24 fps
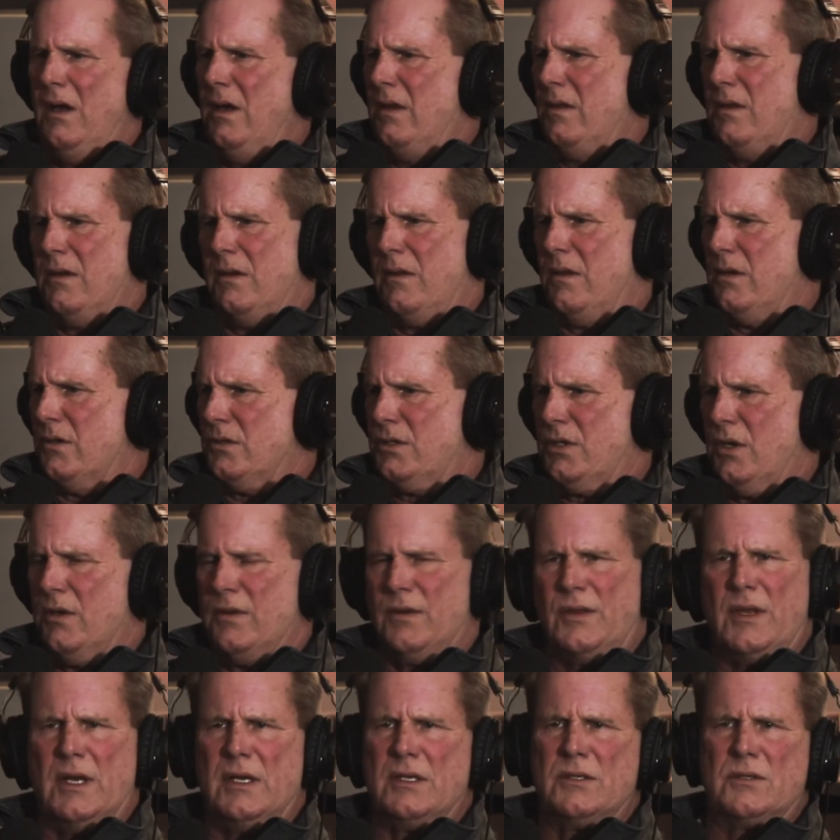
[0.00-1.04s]
There are certain
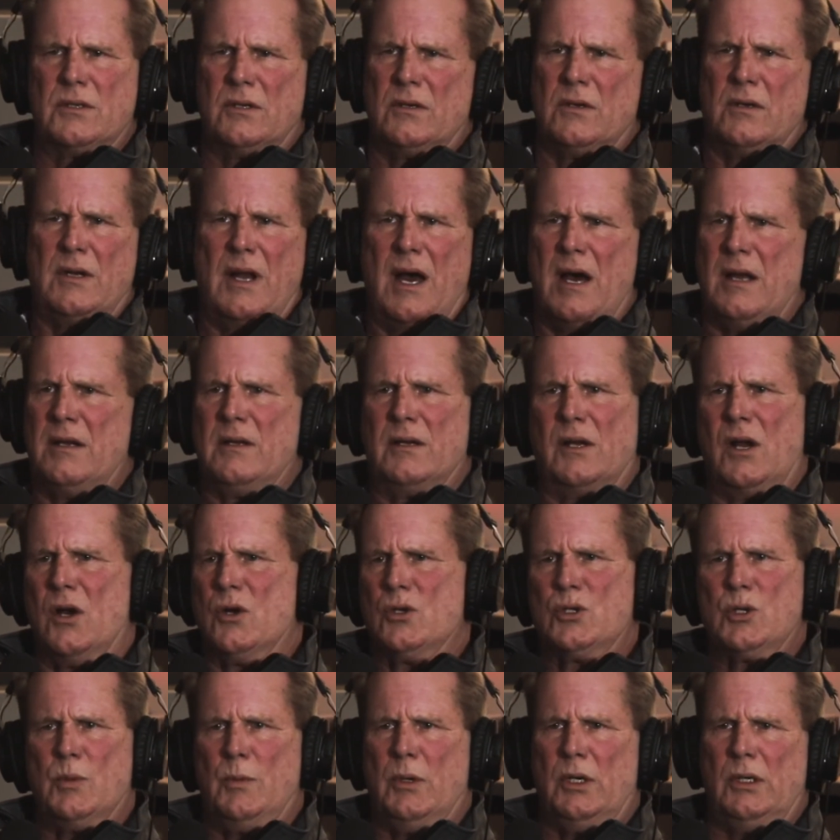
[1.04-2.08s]
things that are not
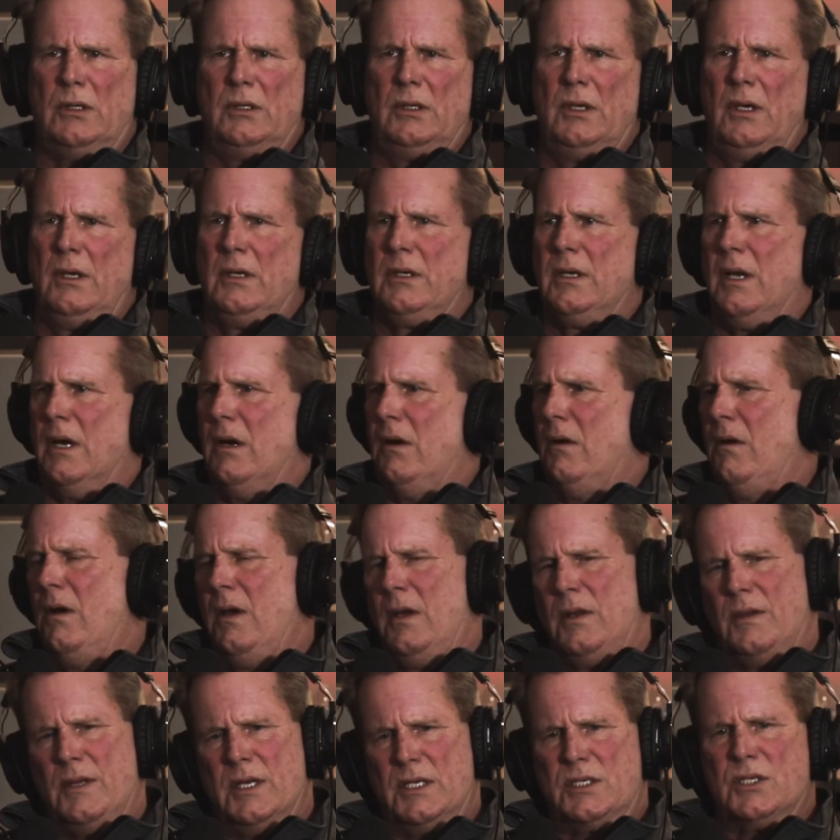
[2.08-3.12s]
negotiable.
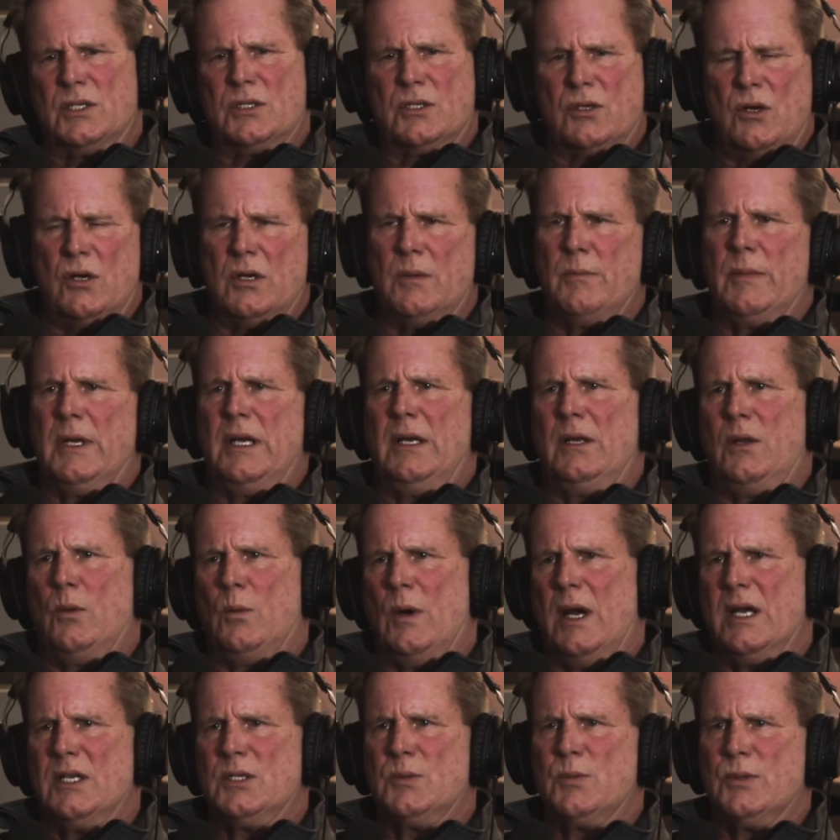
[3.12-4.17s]
This is going to be the
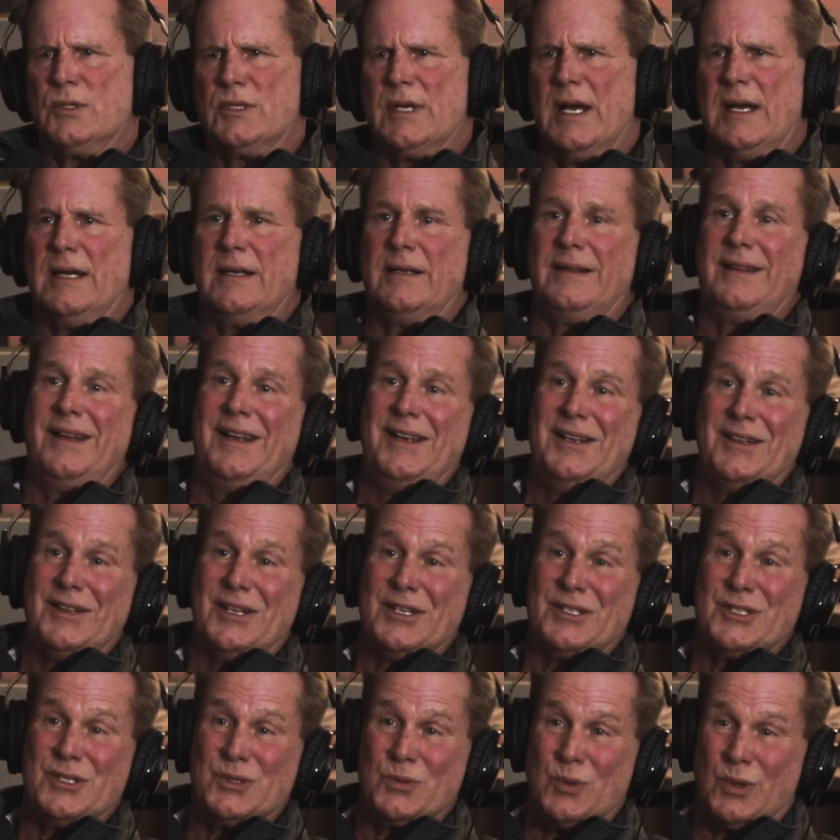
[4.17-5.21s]
way it's presented.
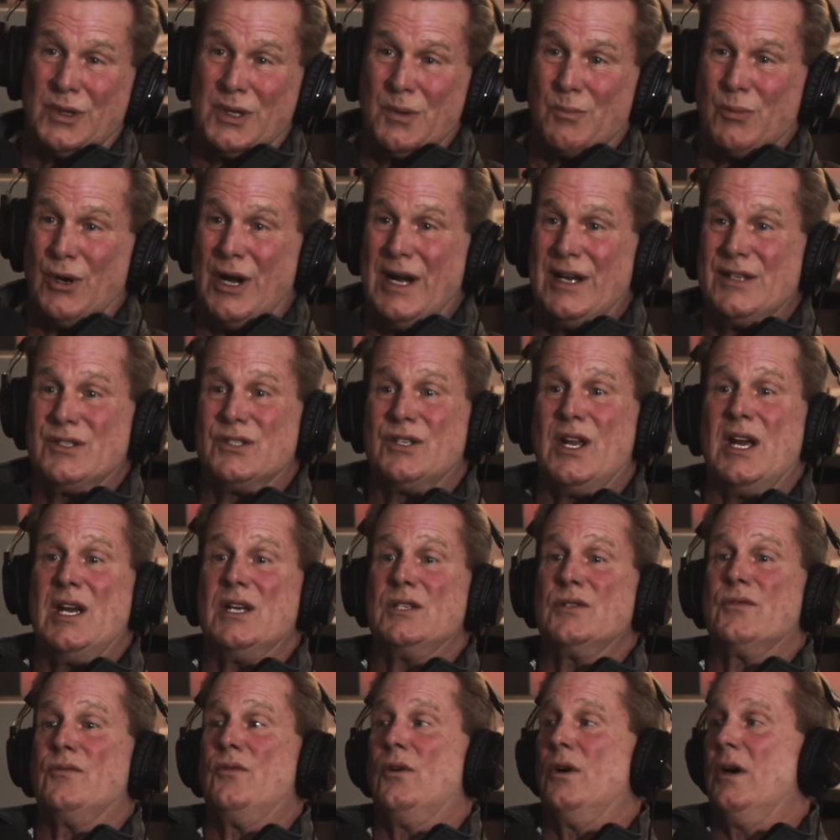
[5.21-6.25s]
This is what the brand
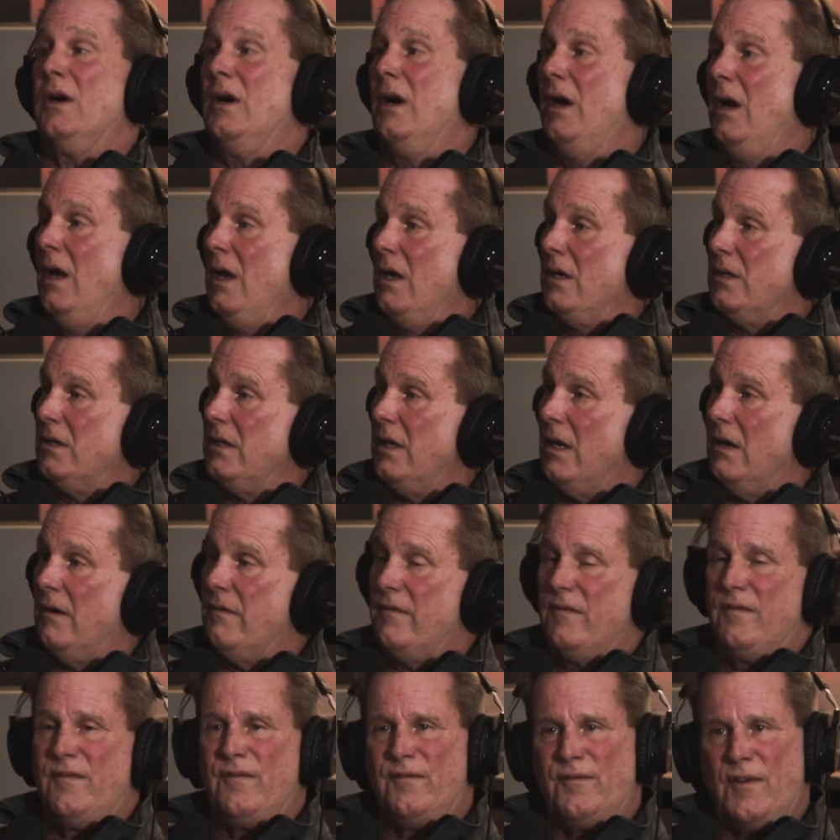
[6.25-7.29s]
stands for.
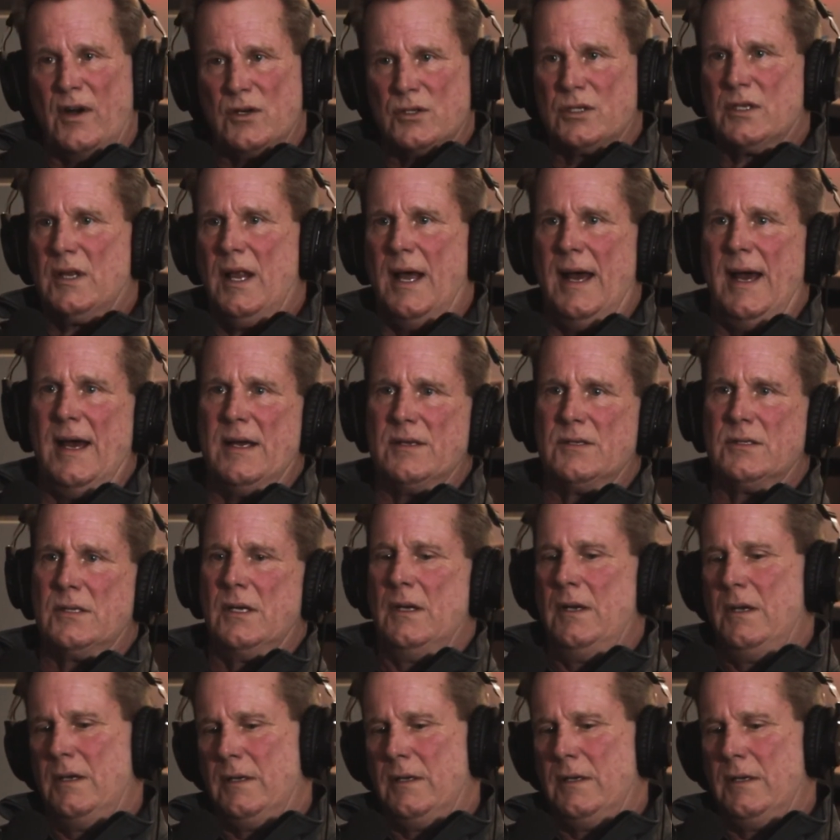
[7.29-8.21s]
First class.